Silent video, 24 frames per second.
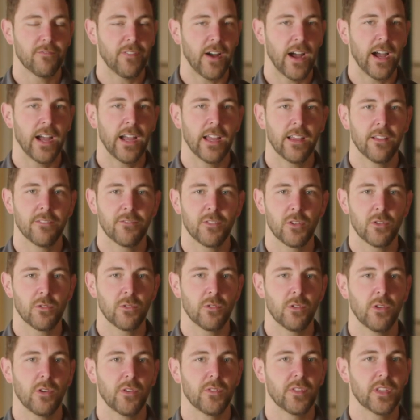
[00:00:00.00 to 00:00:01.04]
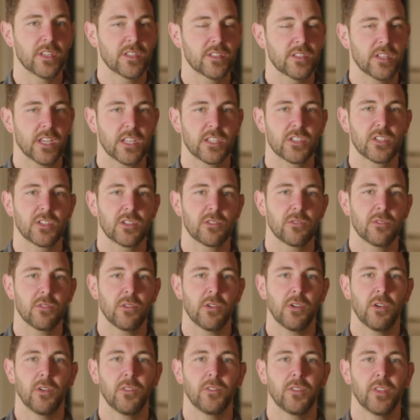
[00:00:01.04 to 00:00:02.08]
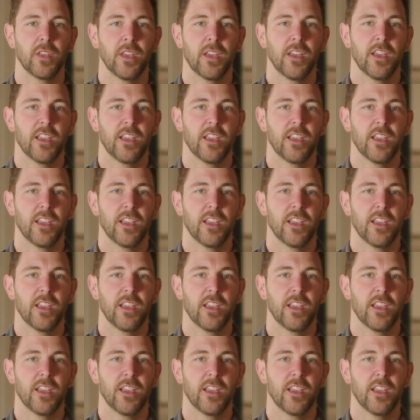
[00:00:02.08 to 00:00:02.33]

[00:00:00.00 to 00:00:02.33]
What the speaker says: 5-year-old, the 6-year-old.